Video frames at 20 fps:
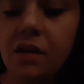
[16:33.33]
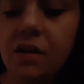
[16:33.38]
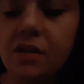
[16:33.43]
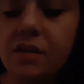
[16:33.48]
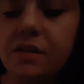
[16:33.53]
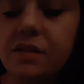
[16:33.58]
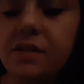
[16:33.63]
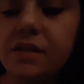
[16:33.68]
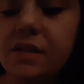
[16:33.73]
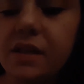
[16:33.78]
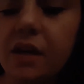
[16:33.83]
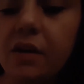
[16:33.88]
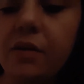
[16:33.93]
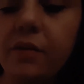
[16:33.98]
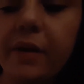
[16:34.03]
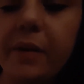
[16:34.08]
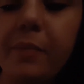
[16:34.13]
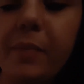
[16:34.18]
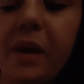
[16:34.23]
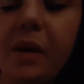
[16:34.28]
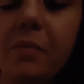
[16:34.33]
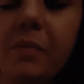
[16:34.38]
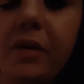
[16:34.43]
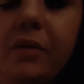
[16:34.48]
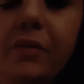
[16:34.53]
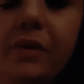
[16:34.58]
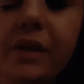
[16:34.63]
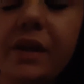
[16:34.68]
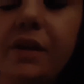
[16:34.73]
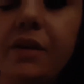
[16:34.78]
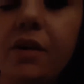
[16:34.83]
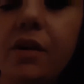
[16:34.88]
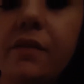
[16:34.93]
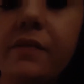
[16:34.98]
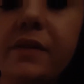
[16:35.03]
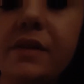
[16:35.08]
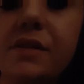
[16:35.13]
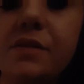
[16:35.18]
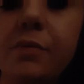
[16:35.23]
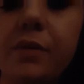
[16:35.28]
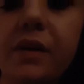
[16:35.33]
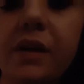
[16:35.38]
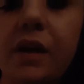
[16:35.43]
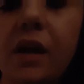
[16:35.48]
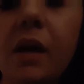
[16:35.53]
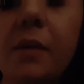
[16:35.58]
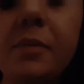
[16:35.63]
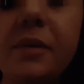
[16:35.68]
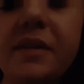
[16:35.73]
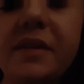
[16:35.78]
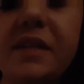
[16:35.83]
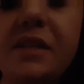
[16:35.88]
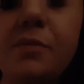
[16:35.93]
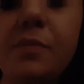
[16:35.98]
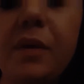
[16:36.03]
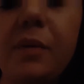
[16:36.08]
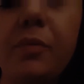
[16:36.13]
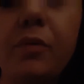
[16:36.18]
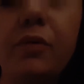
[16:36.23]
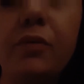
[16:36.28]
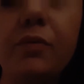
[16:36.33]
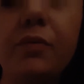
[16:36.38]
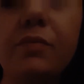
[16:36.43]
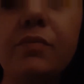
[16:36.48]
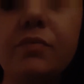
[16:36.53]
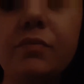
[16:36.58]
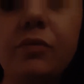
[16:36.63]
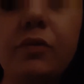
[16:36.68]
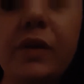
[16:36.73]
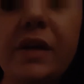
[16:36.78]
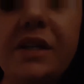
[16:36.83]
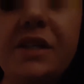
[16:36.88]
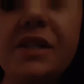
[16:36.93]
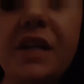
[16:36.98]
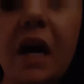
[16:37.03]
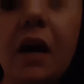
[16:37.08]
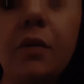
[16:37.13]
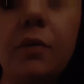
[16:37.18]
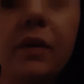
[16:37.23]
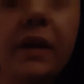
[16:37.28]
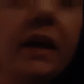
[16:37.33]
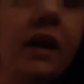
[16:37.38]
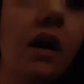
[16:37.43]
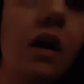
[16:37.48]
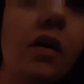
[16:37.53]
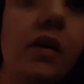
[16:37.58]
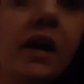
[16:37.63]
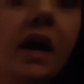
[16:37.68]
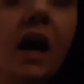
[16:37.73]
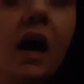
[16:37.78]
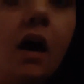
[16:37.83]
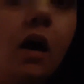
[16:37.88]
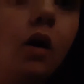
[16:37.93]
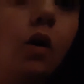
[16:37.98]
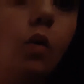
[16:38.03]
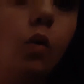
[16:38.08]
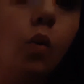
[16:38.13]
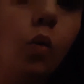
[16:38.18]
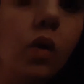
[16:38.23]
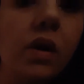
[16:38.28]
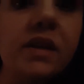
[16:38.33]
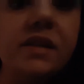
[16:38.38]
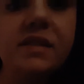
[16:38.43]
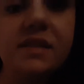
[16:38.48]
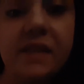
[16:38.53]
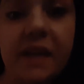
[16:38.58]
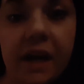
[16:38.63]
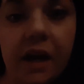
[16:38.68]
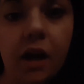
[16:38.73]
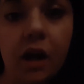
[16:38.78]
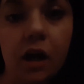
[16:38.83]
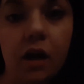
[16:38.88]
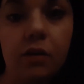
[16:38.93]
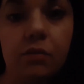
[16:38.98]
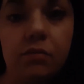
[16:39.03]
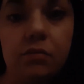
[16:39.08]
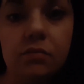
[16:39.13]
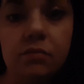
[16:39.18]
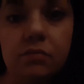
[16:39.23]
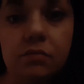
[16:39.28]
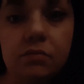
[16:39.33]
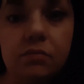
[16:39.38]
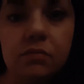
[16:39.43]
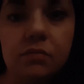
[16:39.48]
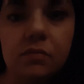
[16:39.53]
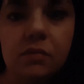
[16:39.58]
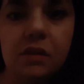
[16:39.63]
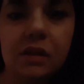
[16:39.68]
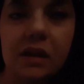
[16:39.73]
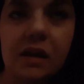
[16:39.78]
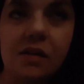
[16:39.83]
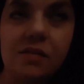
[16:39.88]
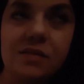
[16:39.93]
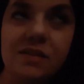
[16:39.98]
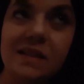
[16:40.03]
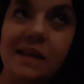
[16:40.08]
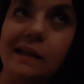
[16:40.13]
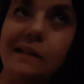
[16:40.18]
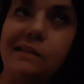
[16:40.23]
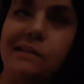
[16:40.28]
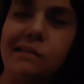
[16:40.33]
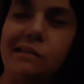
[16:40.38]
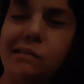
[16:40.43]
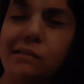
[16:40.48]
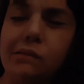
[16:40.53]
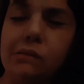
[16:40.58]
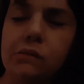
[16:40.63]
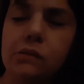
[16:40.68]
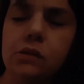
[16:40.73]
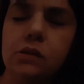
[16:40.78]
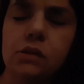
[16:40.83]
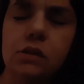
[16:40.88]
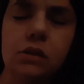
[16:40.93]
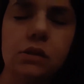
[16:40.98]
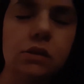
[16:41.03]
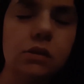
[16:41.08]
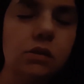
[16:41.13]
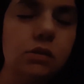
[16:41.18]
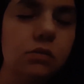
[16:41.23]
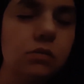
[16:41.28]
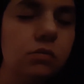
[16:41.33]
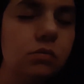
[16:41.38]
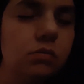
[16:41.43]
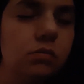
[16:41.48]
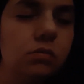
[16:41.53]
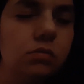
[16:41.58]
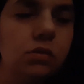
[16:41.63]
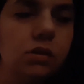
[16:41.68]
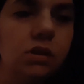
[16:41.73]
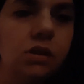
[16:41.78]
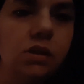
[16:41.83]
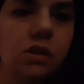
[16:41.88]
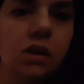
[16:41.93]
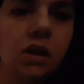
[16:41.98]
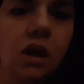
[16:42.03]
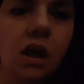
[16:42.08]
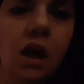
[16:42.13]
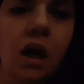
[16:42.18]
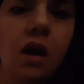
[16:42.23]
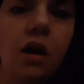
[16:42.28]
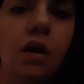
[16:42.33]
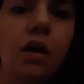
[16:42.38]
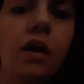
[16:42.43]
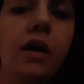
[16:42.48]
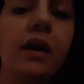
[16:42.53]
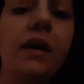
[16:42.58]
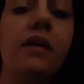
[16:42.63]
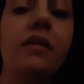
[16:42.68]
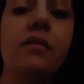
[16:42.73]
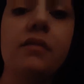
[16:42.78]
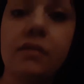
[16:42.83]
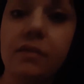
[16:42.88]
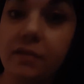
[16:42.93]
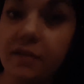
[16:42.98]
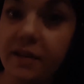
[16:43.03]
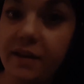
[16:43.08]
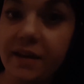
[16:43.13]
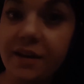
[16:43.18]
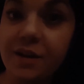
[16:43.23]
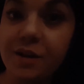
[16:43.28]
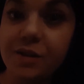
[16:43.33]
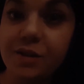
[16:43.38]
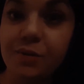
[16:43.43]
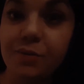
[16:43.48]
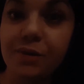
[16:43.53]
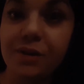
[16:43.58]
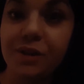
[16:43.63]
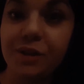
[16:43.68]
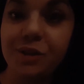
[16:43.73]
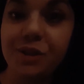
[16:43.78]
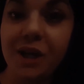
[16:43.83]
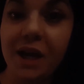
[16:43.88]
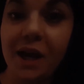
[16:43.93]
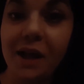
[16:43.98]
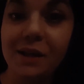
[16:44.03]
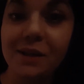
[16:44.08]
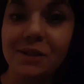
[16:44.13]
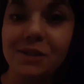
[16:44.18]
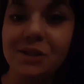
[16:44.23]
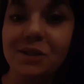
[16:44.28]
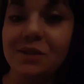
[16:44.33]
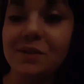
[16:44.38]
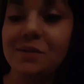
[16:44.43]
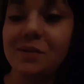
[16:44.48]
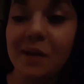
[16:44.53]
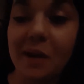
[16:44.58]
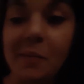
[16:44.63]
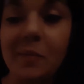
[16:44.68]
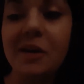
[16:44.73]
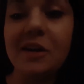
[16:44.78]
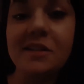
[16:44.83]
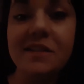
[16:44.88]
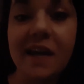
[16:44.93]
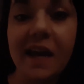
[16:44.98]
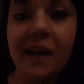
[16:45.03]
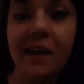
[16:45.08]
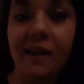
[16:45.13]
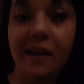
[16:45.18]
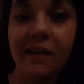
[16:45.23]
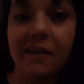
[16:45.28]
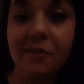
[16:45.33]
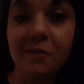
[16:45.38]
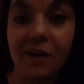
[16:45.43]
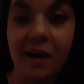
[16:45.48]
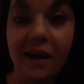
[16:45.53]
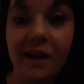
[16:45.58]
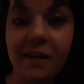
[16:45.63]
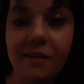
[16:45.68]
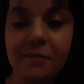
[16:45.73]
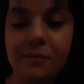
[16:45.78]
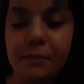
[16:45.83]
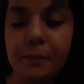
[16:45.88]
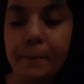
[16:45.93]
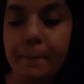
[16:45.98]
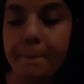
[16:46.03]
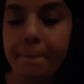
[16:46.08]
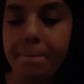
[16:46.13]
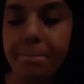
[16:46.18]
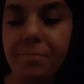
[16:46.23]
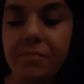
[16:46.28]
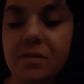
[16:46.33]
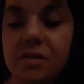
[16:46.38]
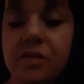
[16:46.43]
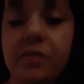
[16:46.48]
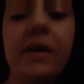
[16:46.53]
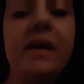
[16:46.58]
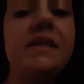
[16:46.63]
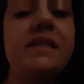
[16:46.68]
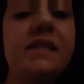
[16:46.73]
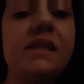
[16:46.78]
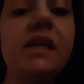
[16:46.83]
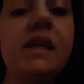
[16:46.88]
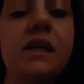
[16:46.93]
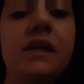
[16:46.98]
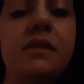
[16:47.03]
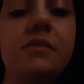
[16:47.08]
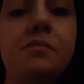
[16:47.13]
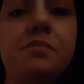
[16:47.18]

So it made me really nervous when a couple of these people reached out and were like, "Oh yeah, what is tarot?" And I was like, "Oh, all right, here's the real challenge. I'm going to take it," right? So I did.